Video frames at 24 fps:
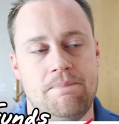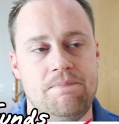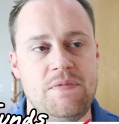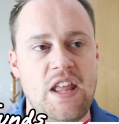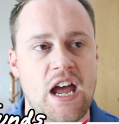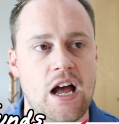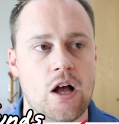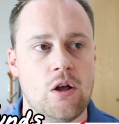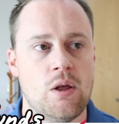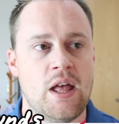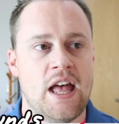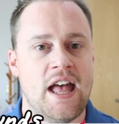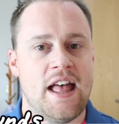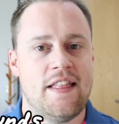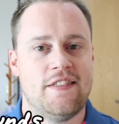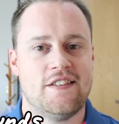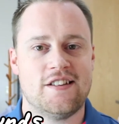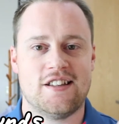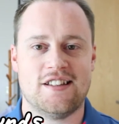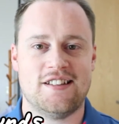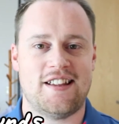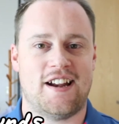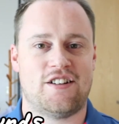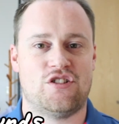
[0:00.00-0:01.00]
Now,
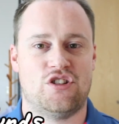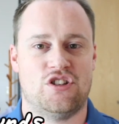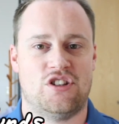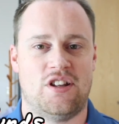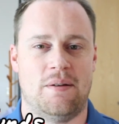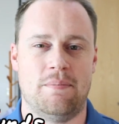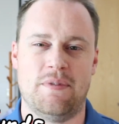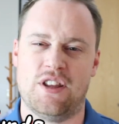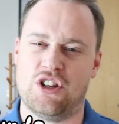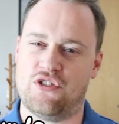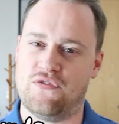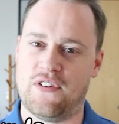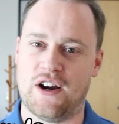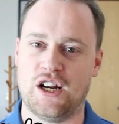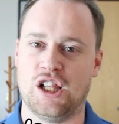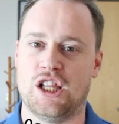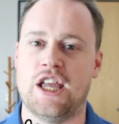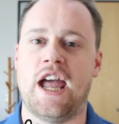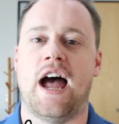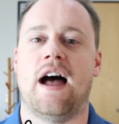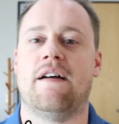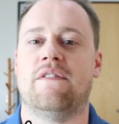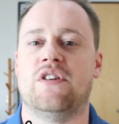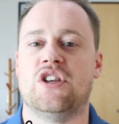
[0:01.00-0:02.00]
this is actually something that's
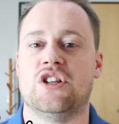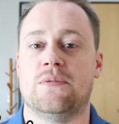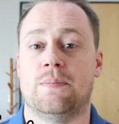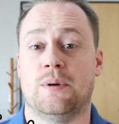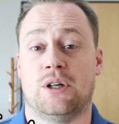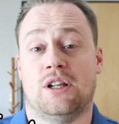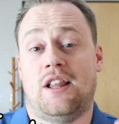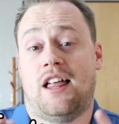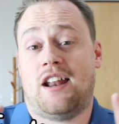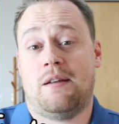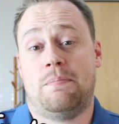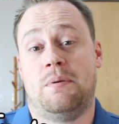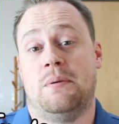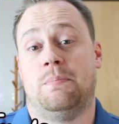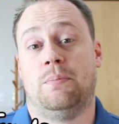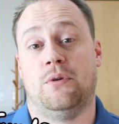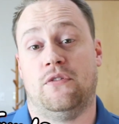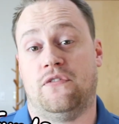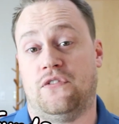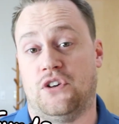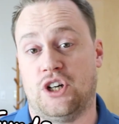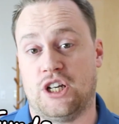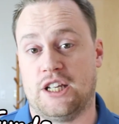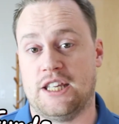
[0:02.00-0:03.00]
fairly obvious, but a lot of people
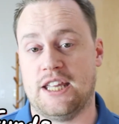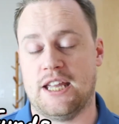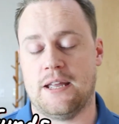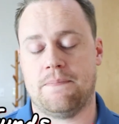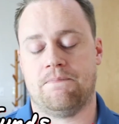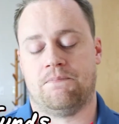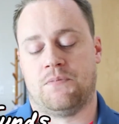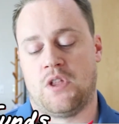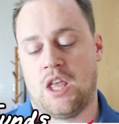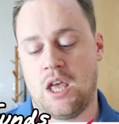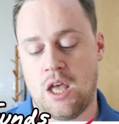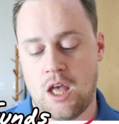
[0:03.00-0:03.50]
forget.